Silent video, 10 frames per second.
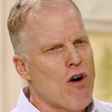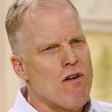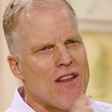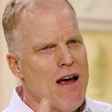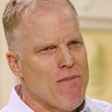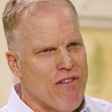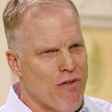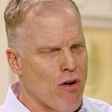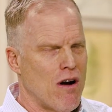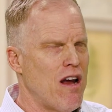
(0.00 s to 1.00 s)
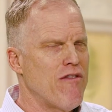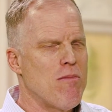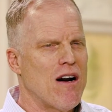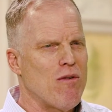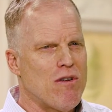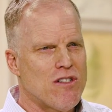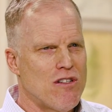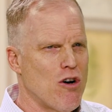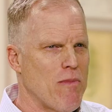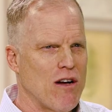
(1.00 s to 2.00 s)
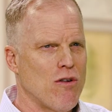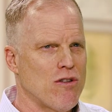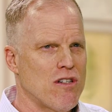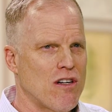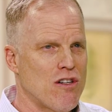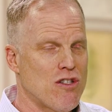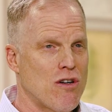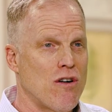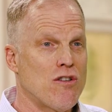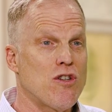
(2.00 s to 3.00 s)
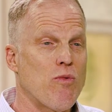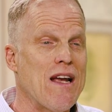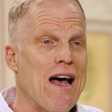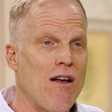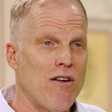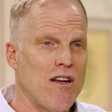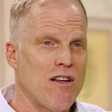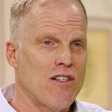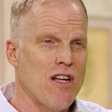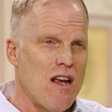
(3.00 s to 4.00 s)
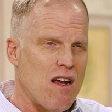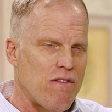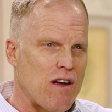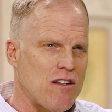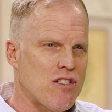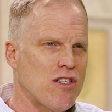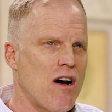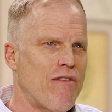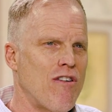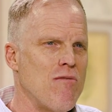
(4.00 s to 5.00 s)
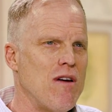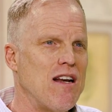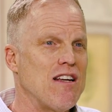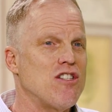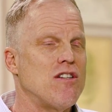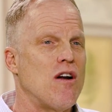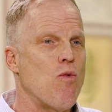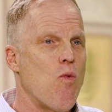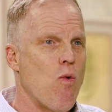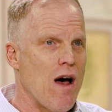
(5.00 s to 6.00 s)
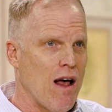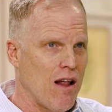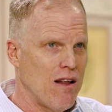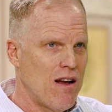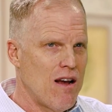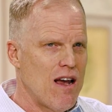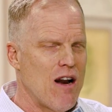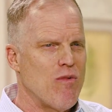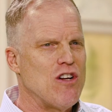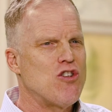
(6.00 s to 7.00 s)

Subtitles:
heard that before. Everybody wants to know my goals and concerns. The reality is, if that discovery meeting is done well, and we